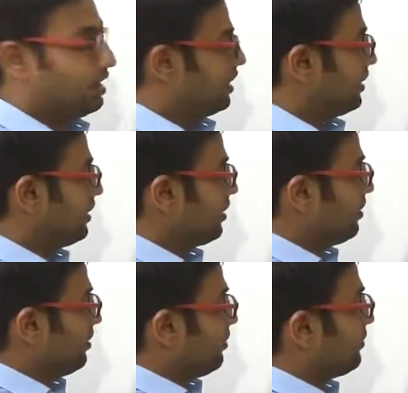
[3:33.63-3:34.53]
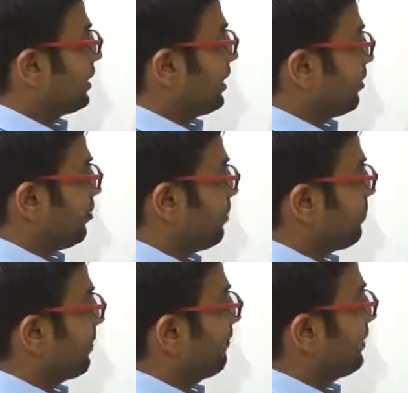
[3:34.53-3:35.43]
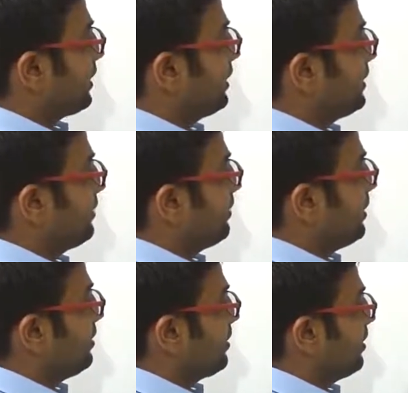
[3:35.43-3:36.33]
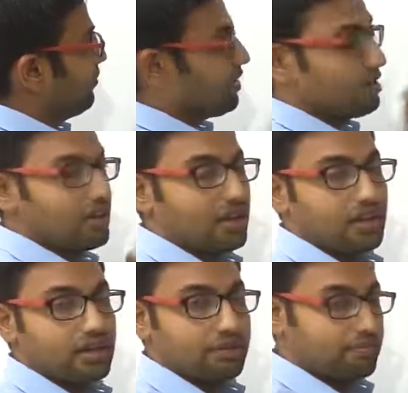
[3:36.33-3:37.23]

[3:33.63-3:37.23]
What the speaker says: Here we cannot perfectly divide 10 with 3